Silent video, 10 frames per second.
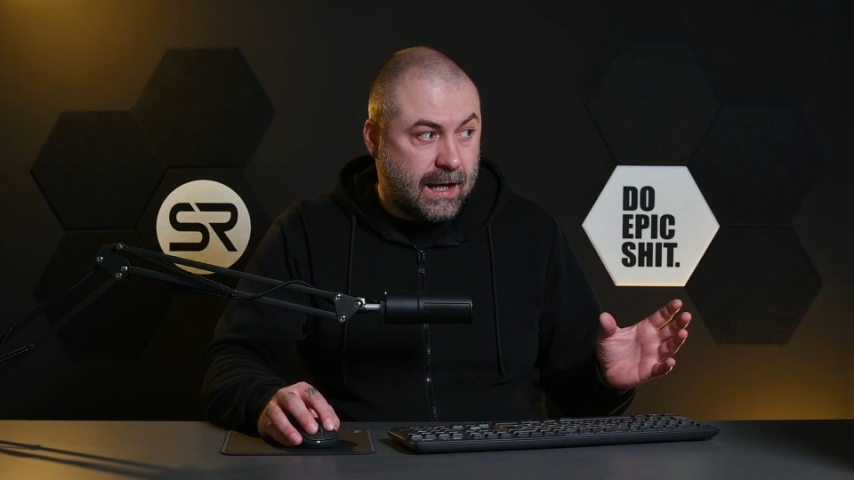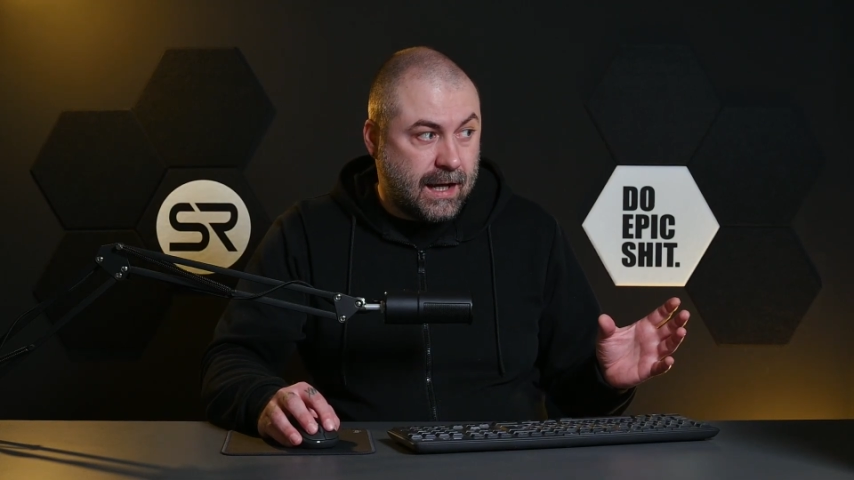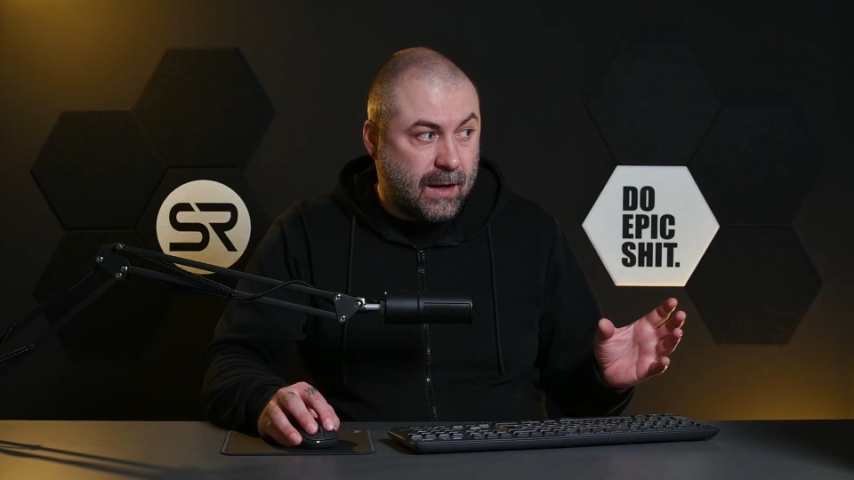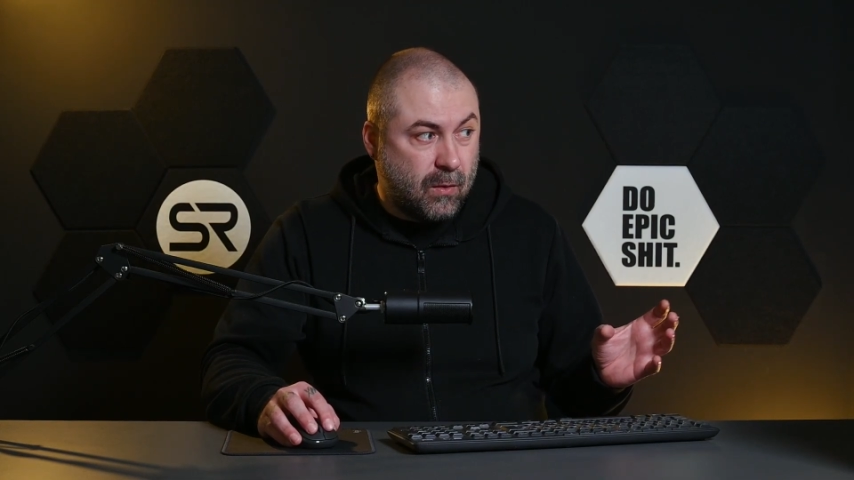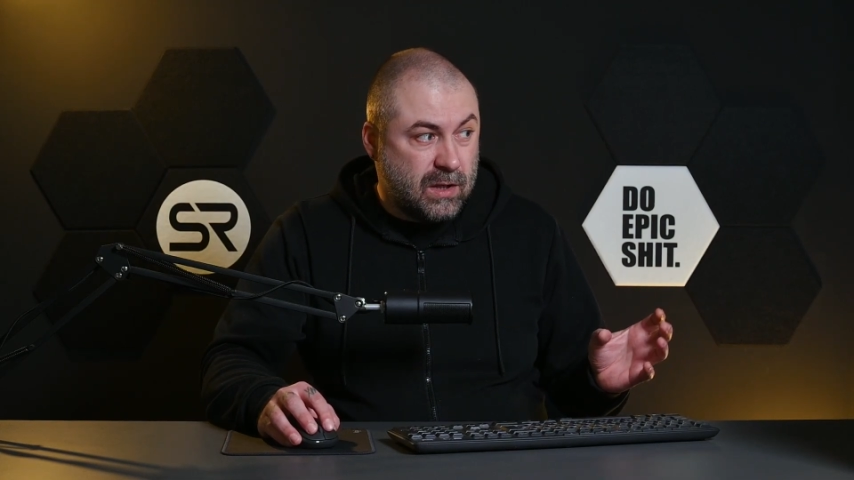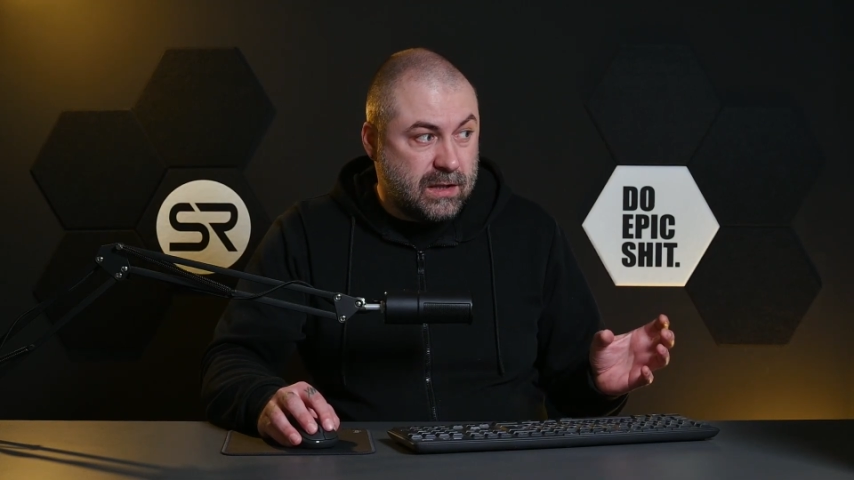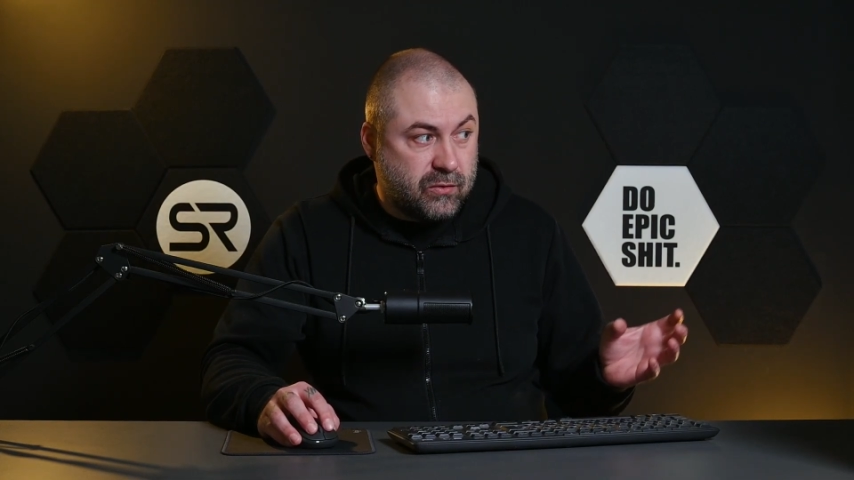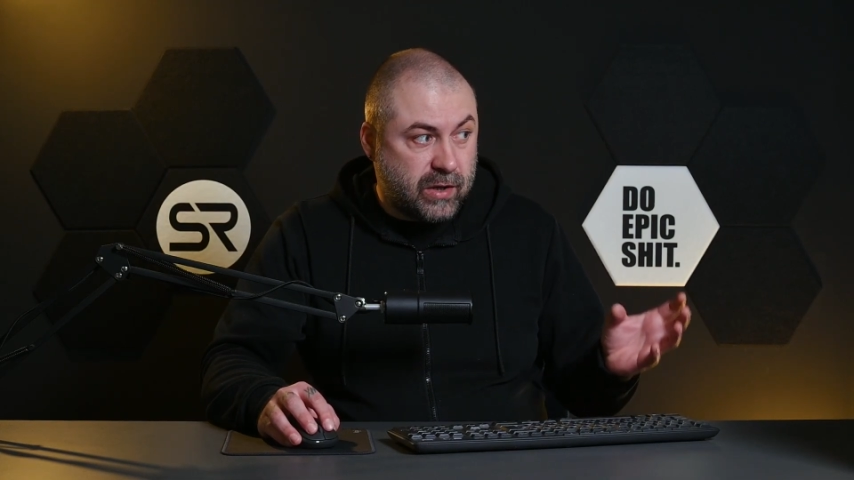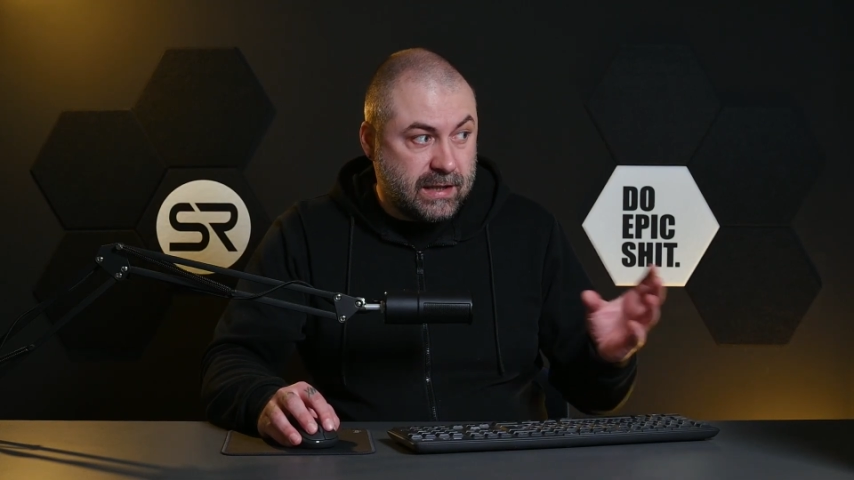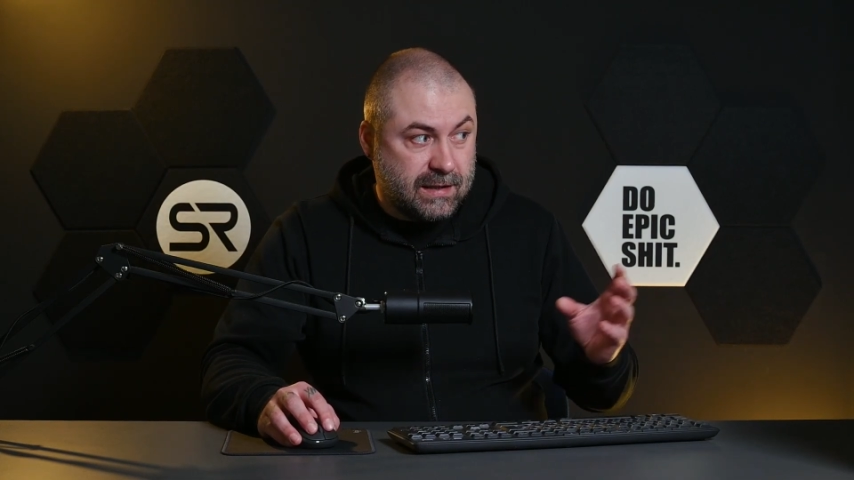I want
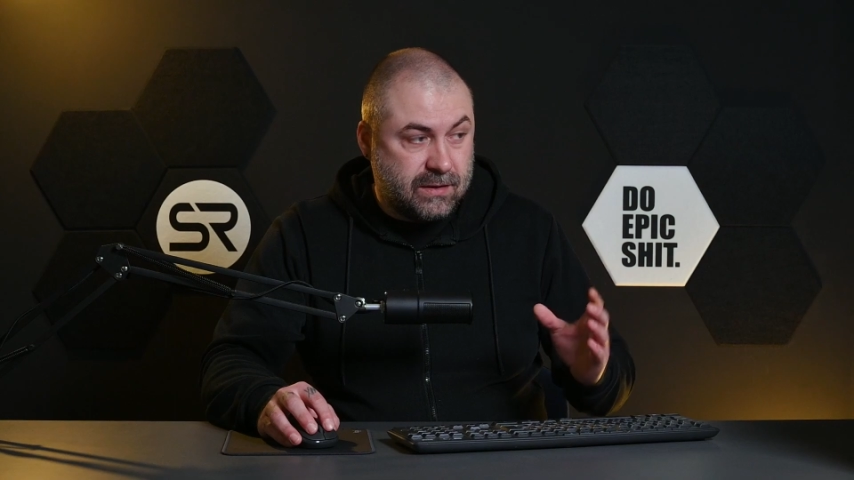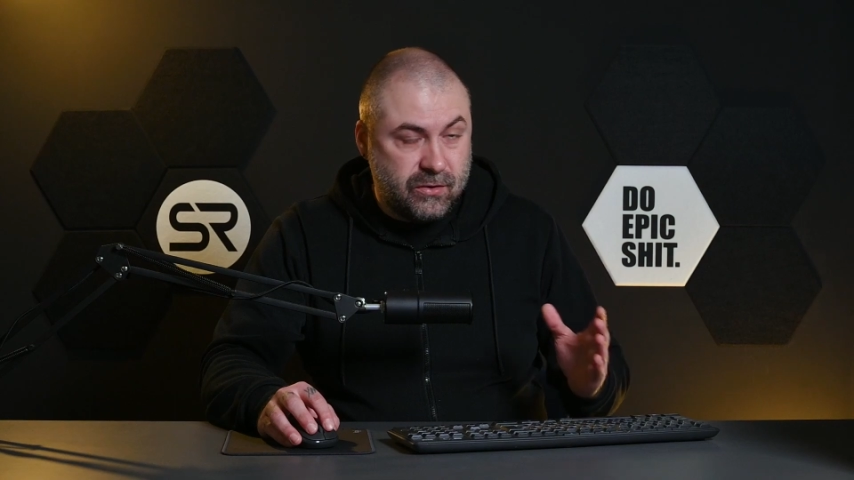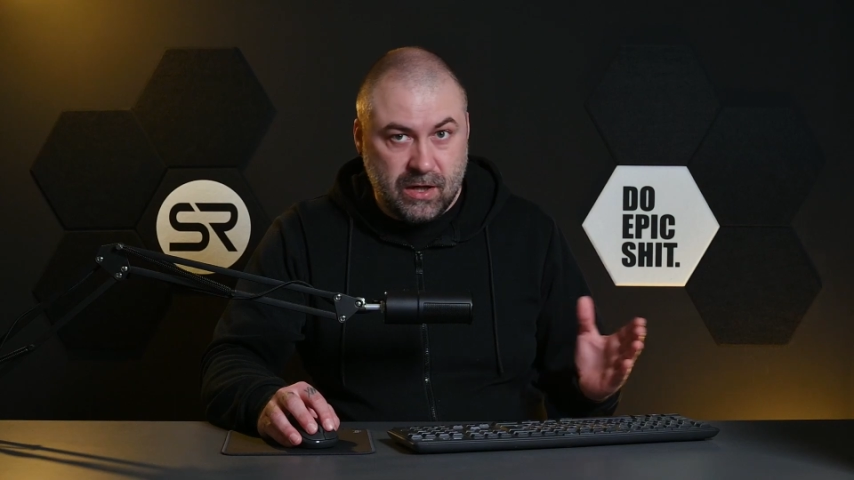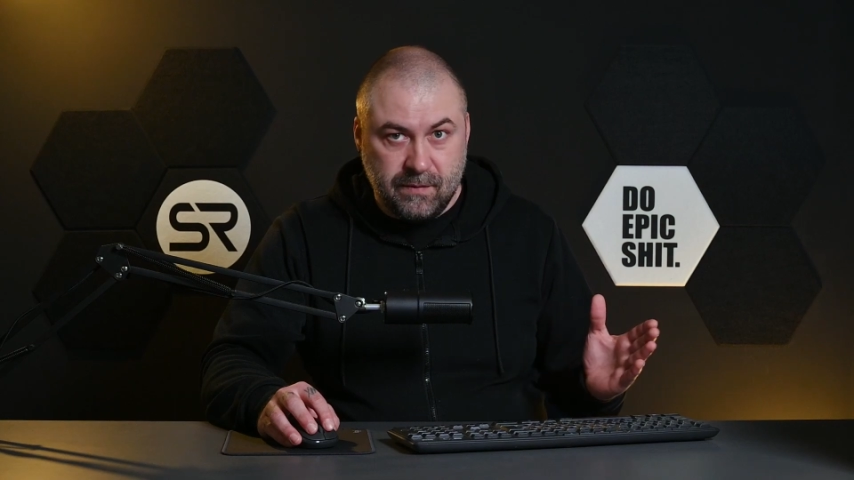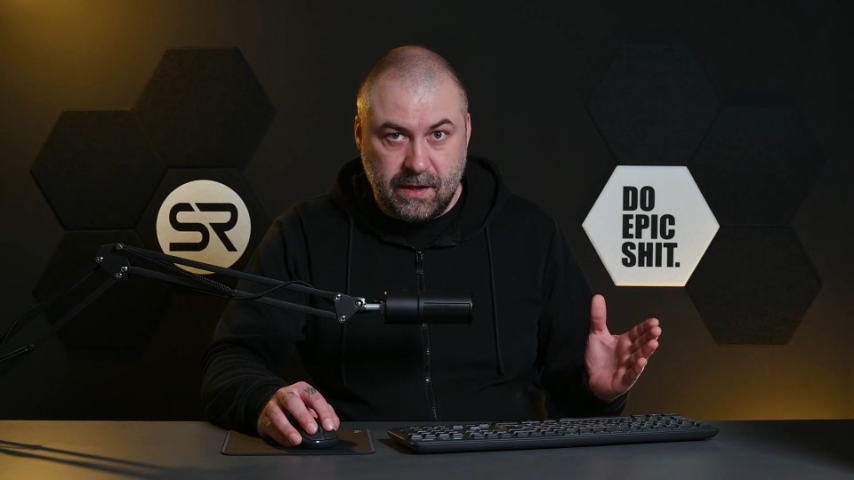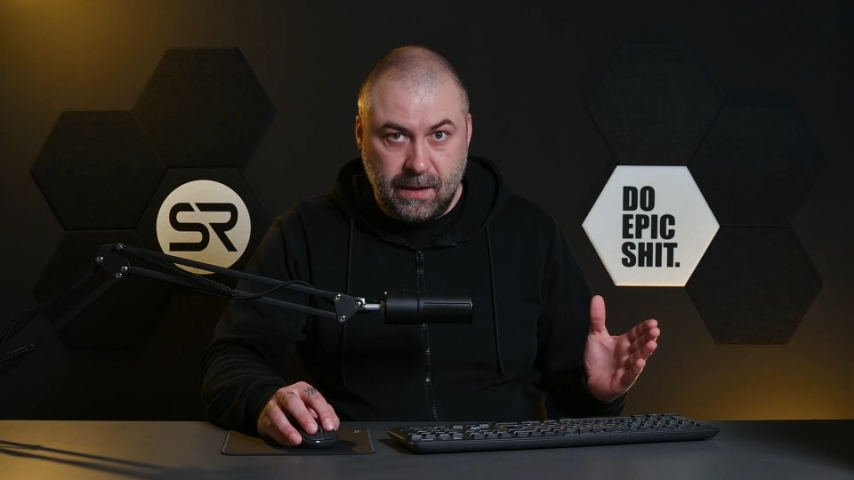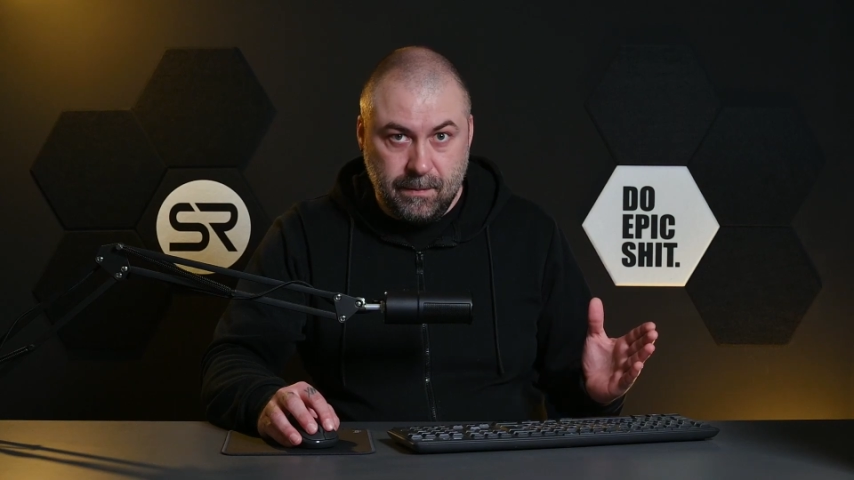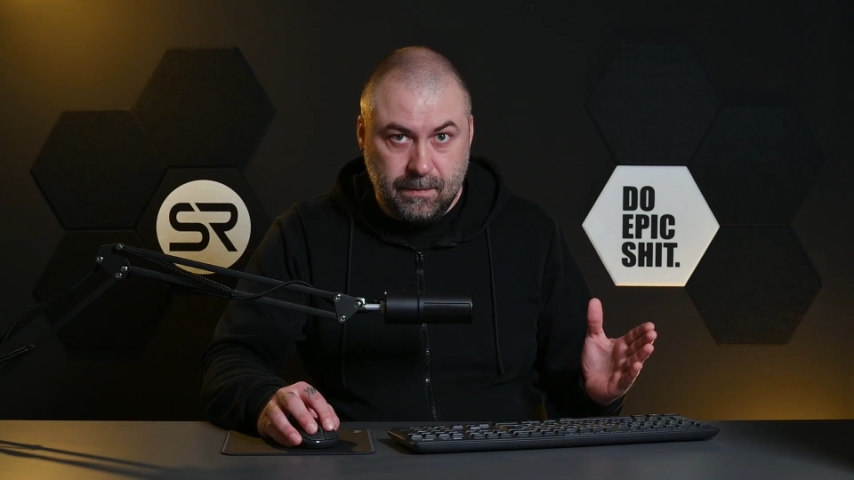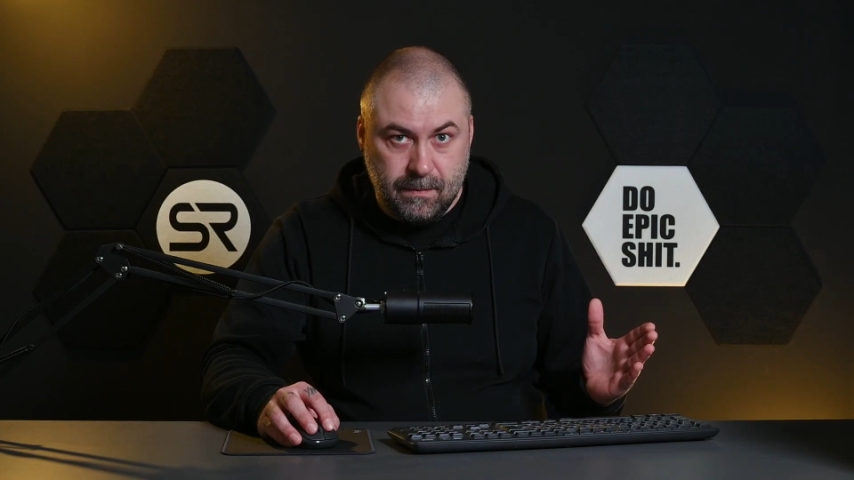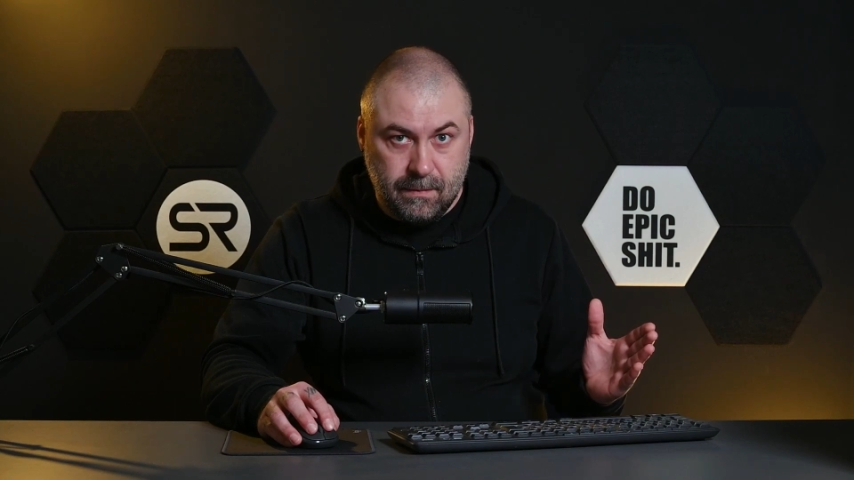to try 3 of them